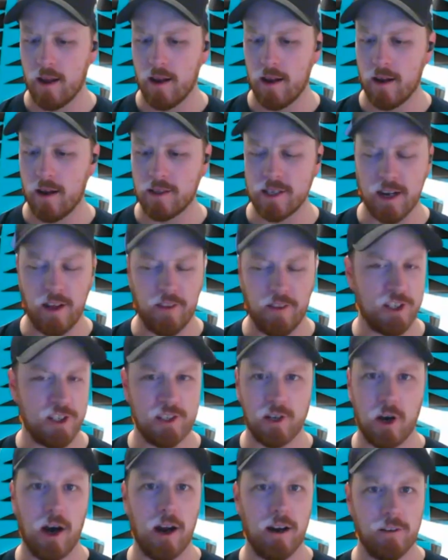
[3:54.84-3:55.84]

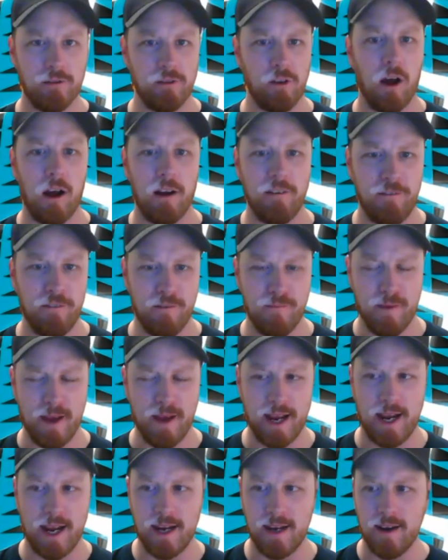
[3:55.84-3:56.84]
side of life for
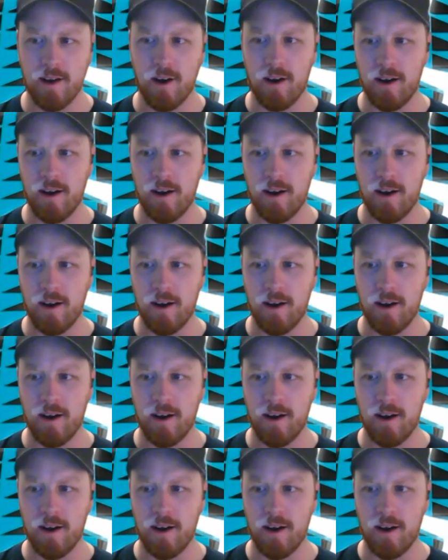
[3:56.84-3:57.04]
me,